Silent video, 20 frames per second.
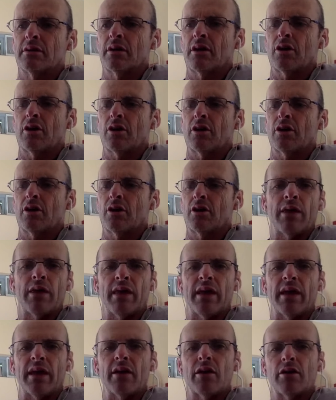coach the
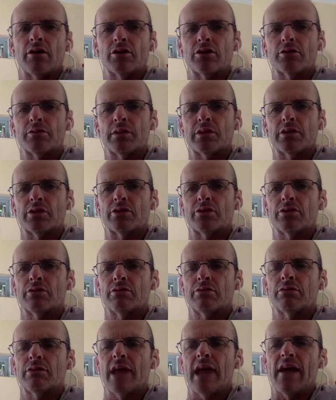way they coach, but
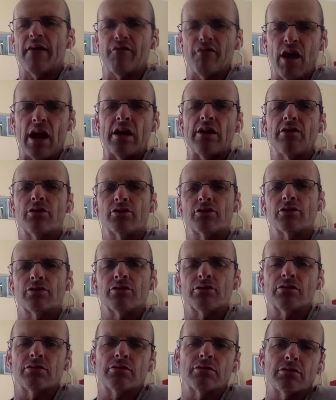to add value
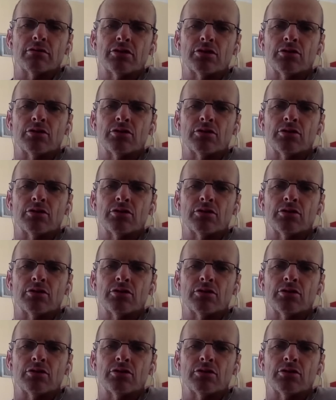to